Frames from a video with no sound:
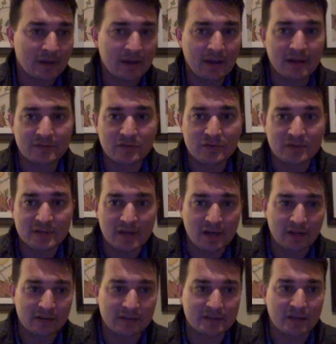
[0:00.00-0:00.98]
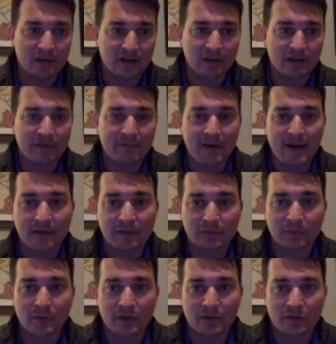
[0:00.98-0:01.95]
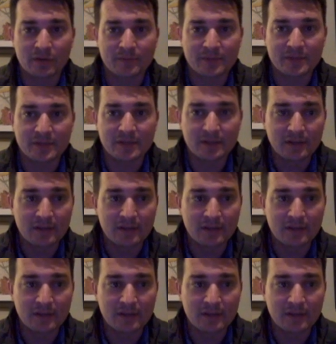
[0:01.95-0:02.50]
As you saw, the targeted files were encrypted.